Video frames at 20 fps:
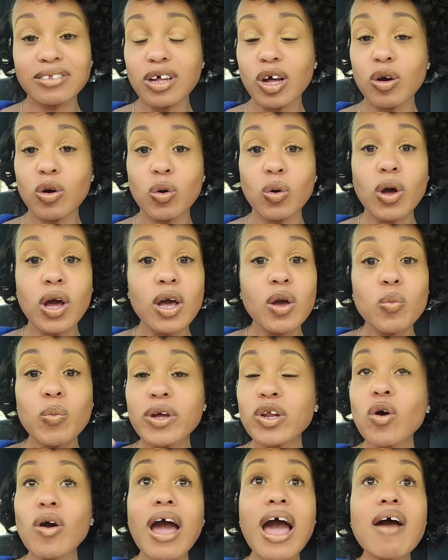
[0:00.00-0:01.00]
So we
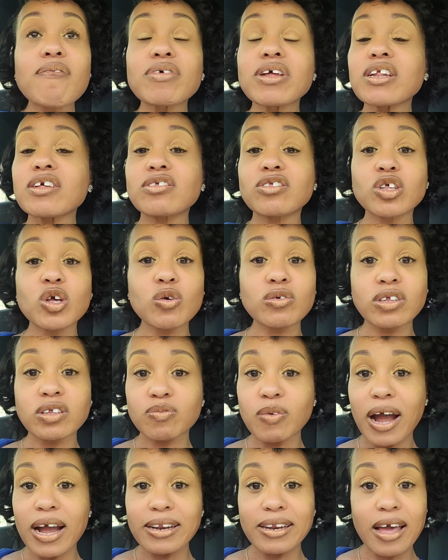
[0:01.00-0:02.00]
don't have any excuses
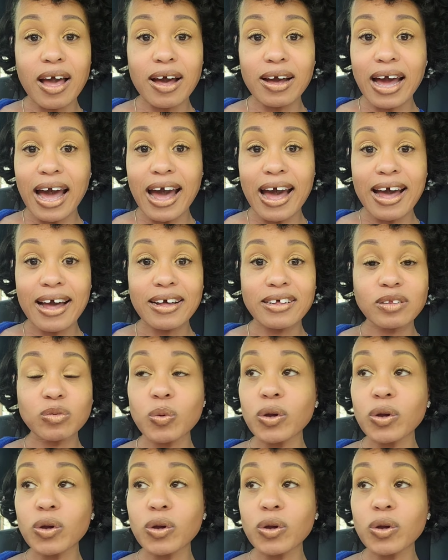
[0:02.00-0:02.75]
right now, guys.